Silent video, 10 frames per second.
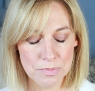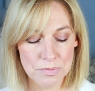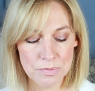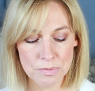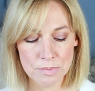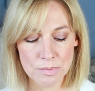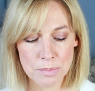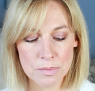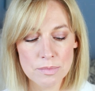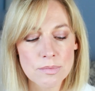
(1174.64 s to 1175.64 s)

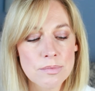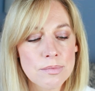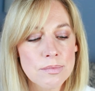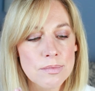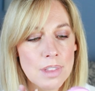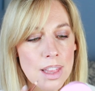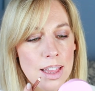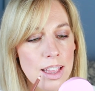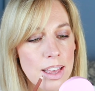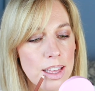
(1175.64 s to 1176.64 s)

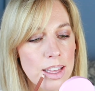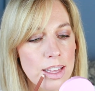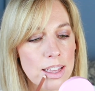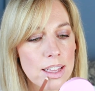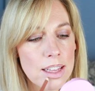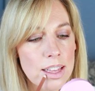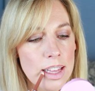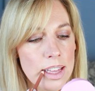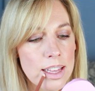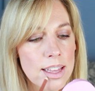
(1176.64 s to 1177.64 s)

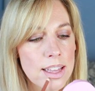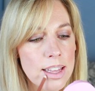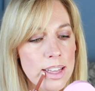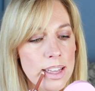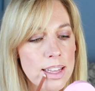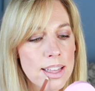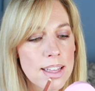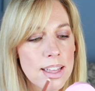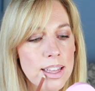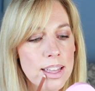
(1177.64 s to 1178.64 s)

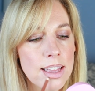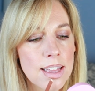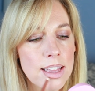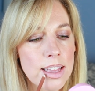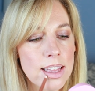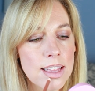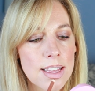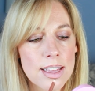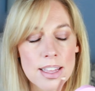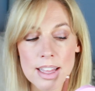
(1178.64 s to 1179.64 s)

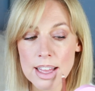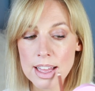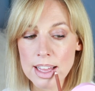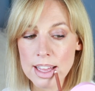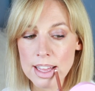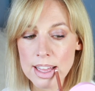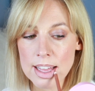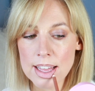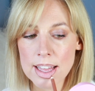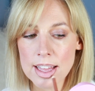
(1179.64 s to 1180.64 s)

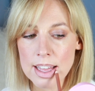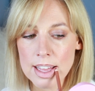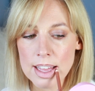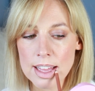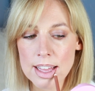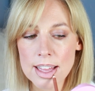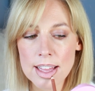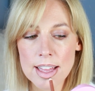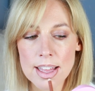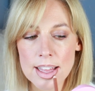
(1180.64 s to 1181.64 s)

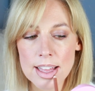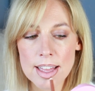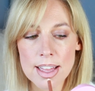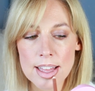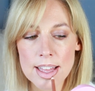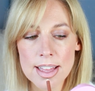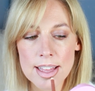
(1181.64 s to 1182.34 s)
(no one is talking)